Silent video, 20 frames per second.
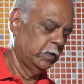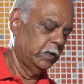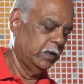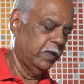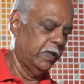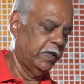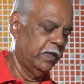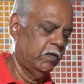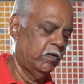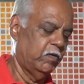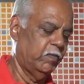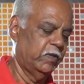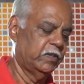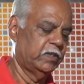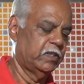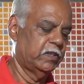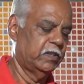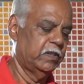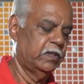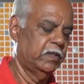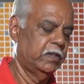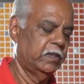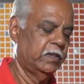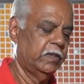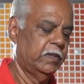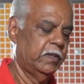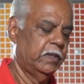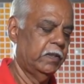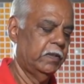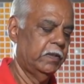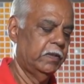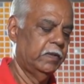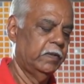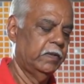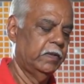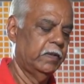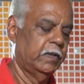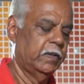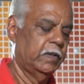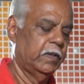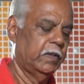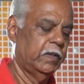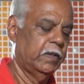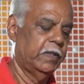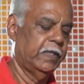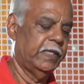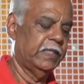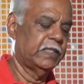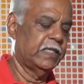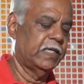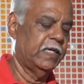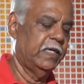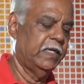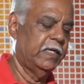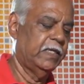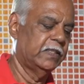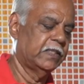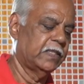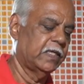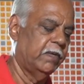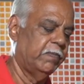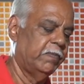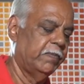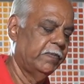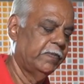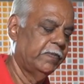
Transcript: Yeah, almost nice color is come.